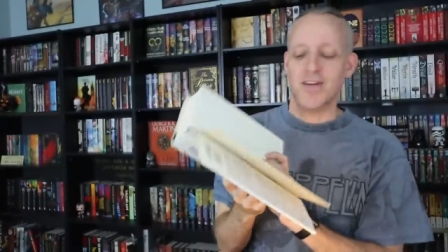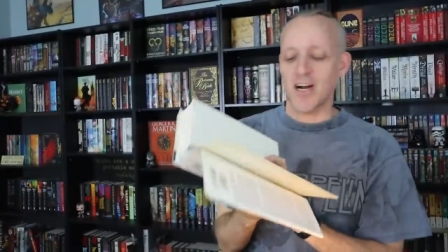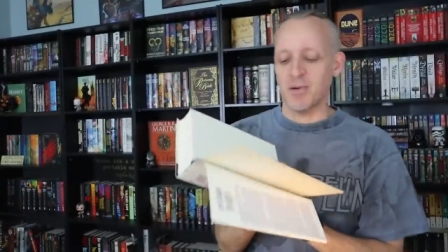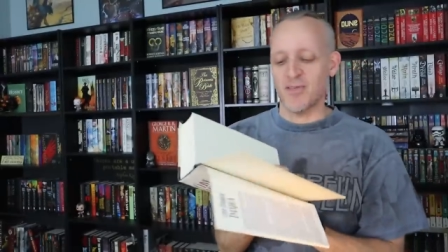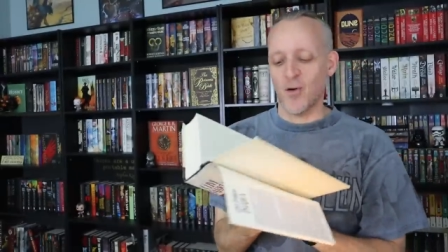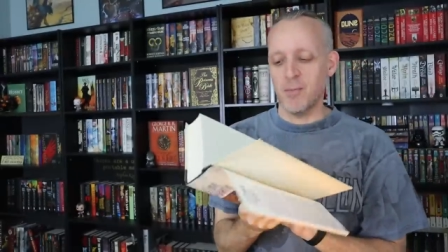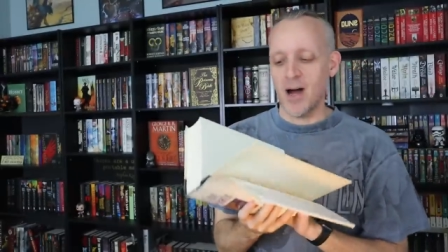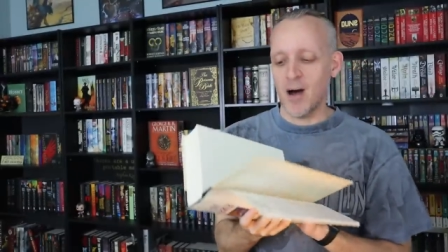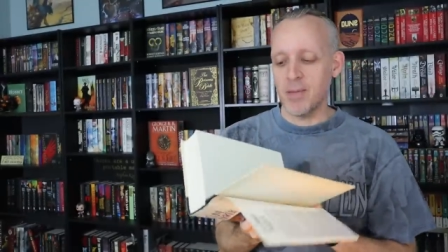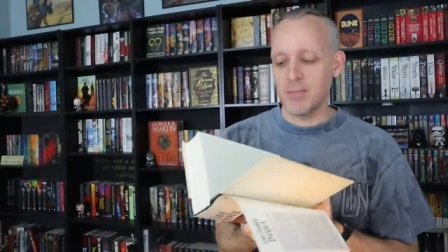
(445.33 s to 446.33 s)
talked before
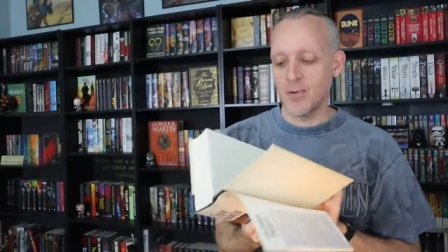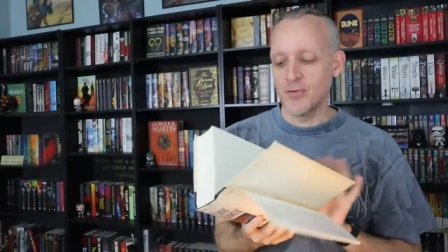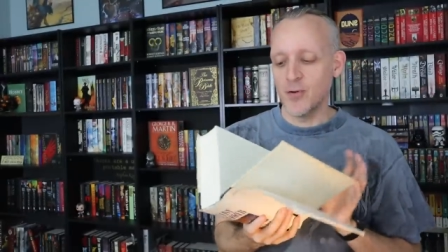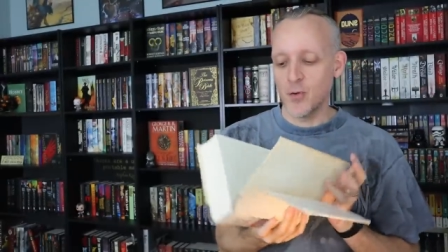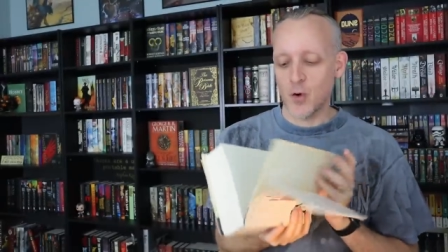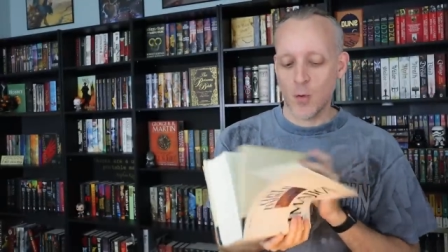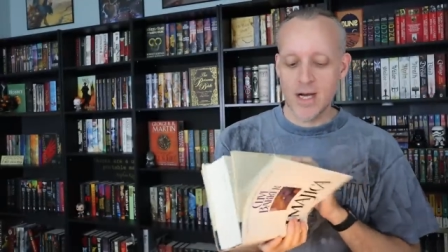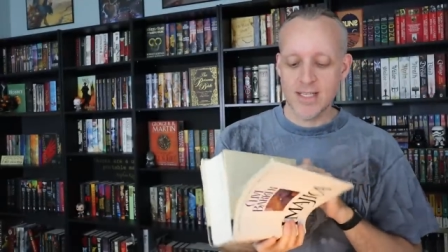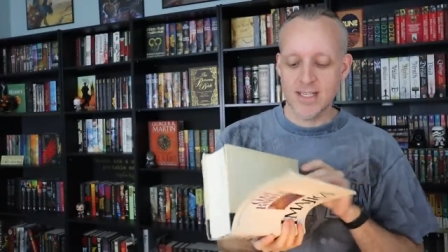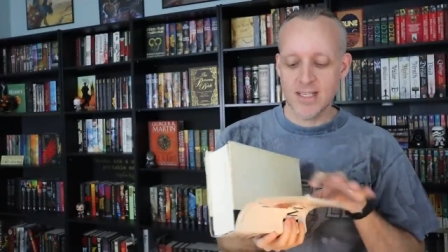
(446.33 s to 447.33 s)
about how people do
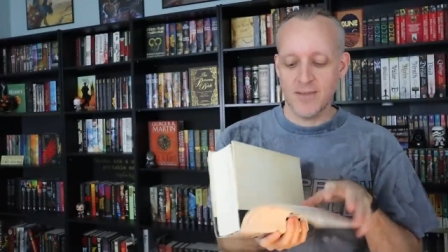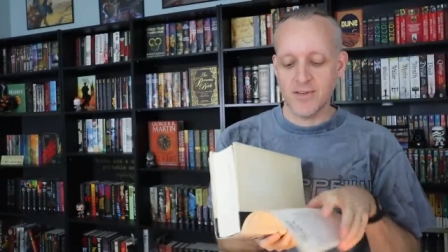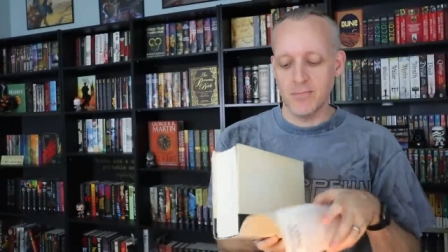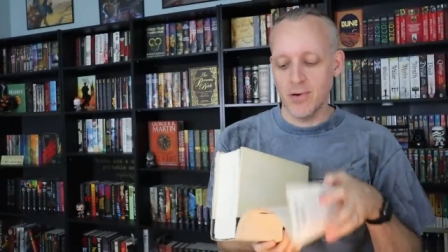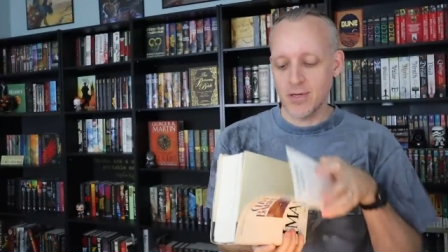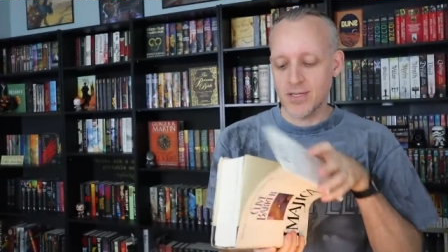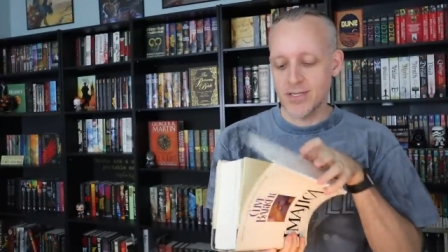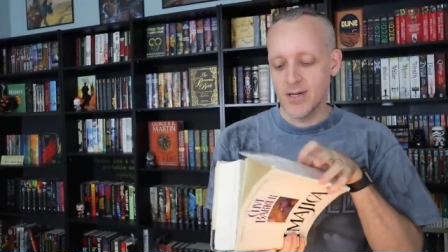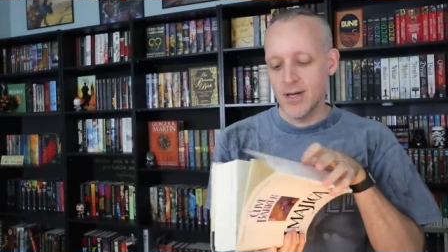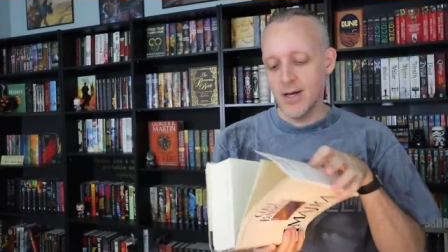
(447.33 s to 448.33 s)
crazy stuff to
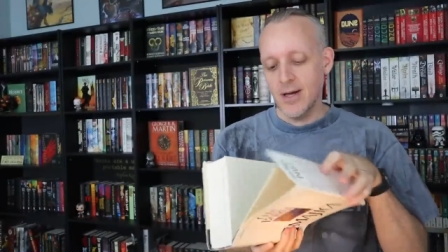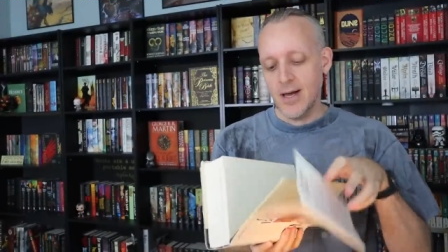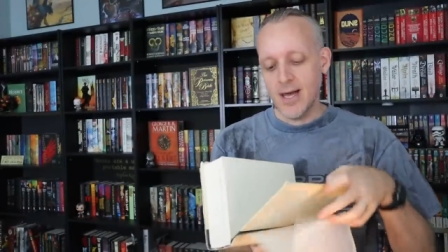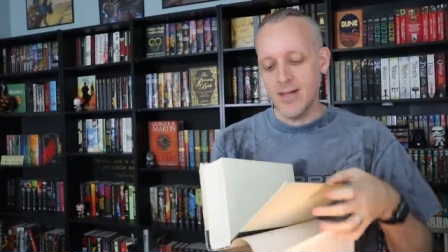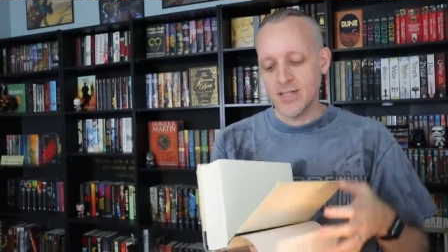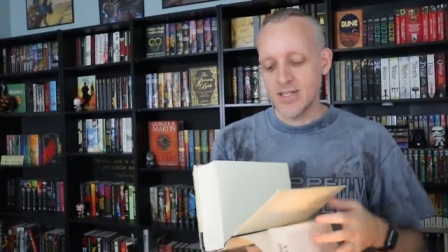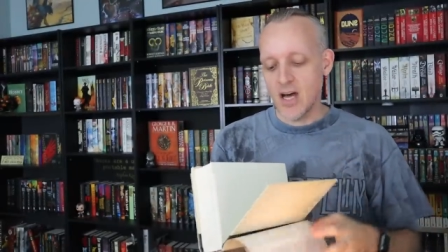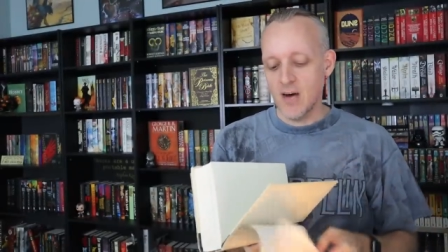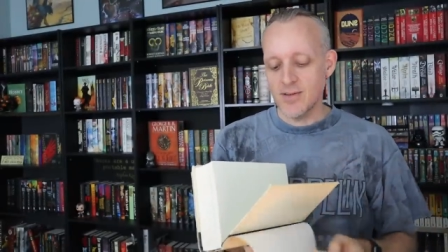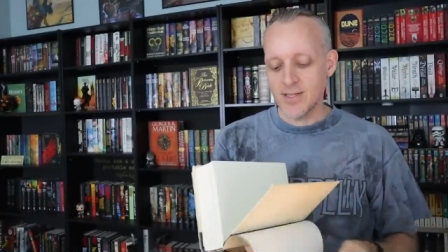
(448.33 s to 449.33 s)
books, and this is
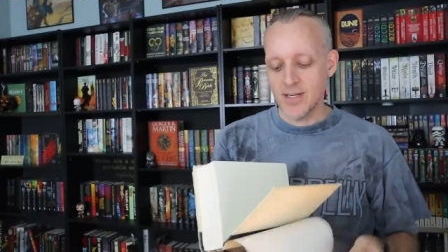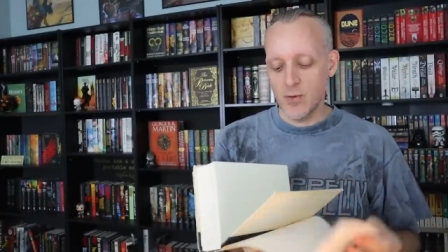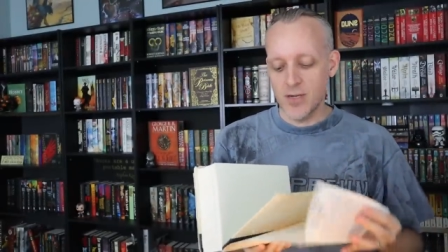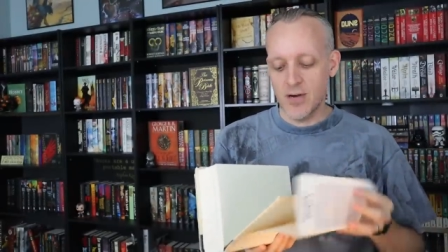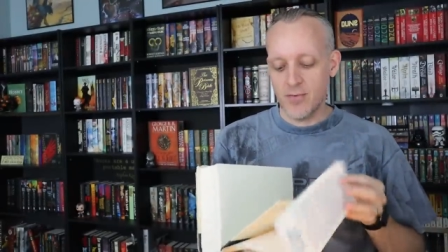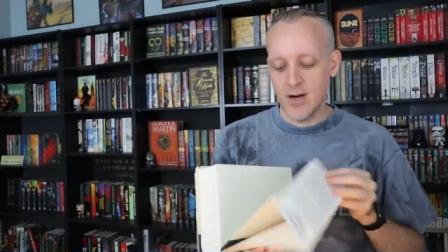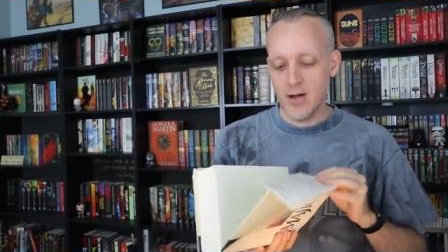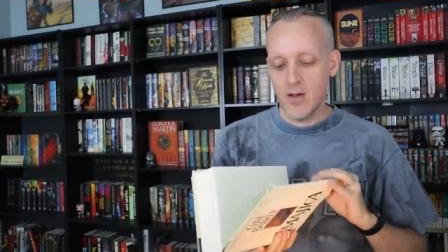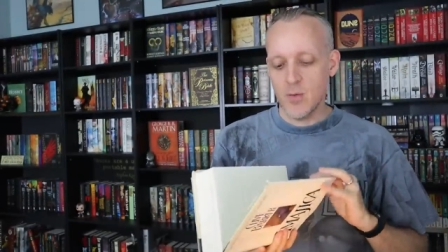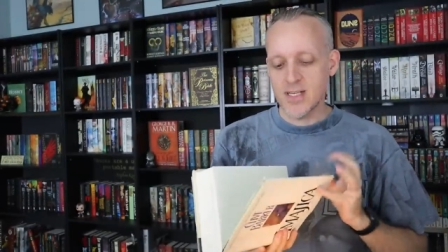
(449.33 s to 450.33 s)
obviously no different. The
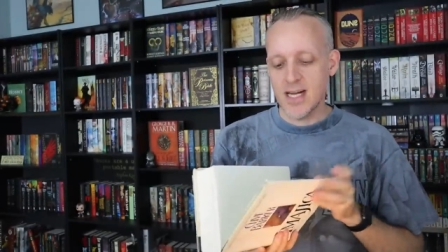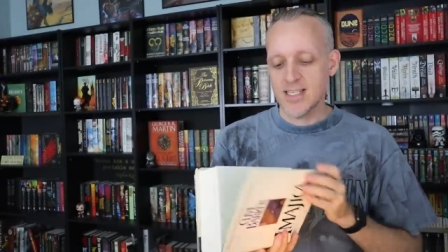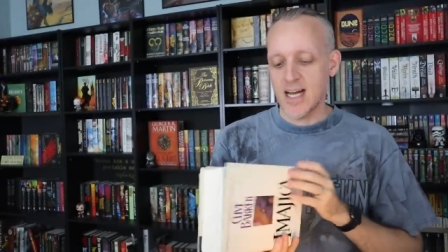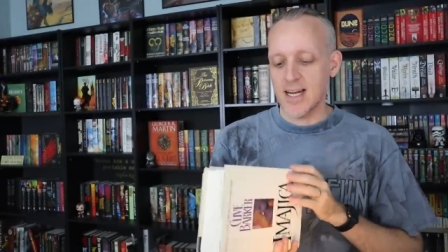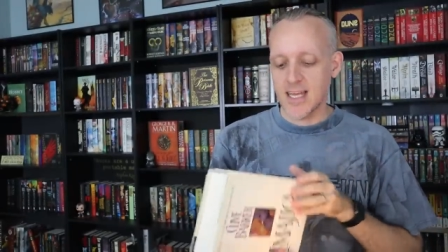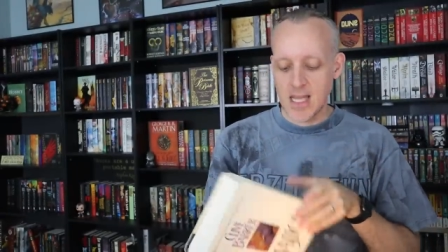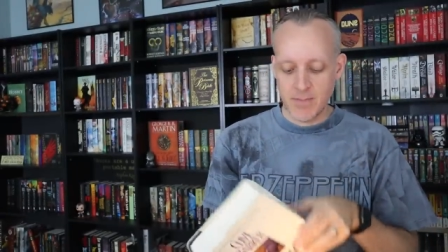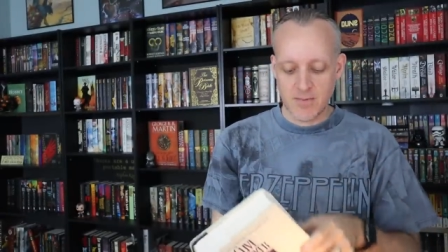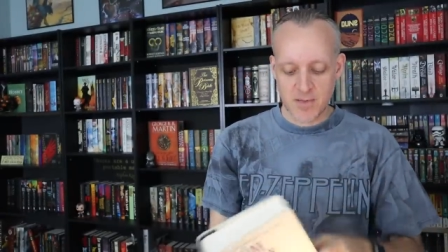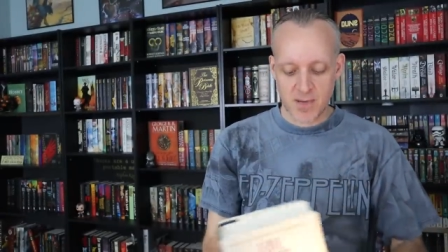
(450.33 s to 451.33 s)
only reason I decided to keep
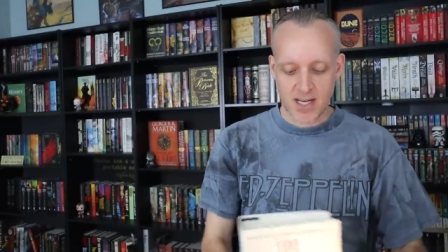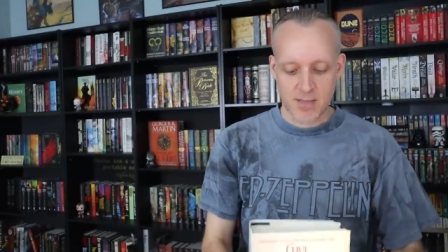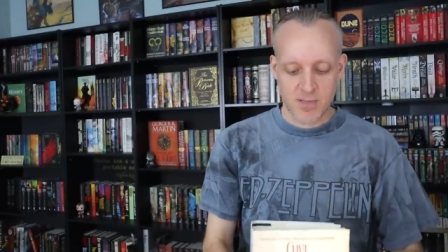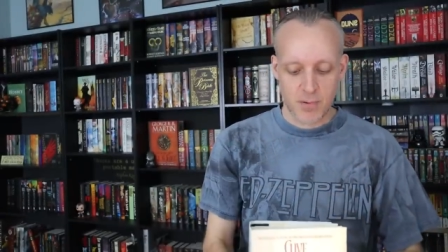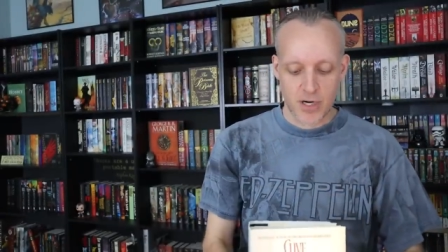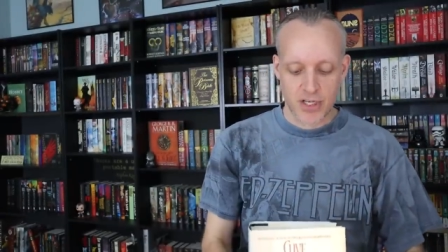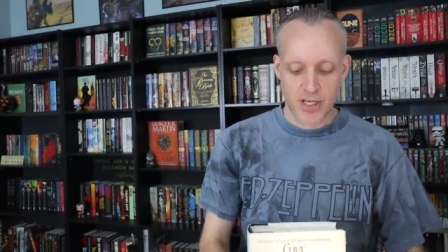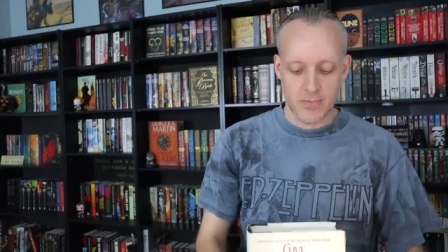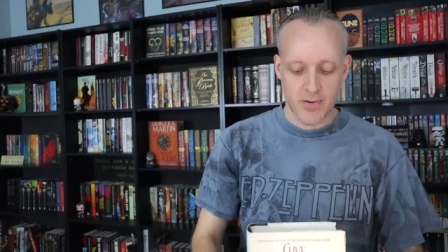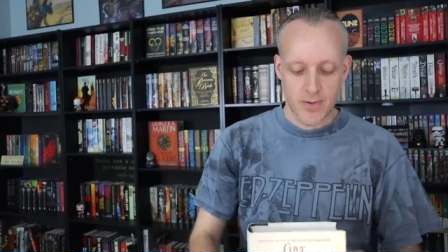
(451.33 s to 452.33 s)
it was because it was pretty
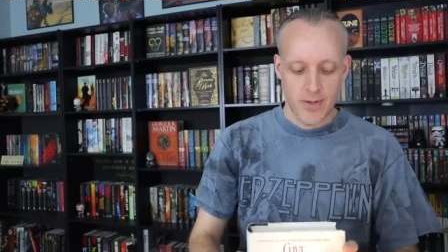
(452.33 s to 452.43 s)
cheap.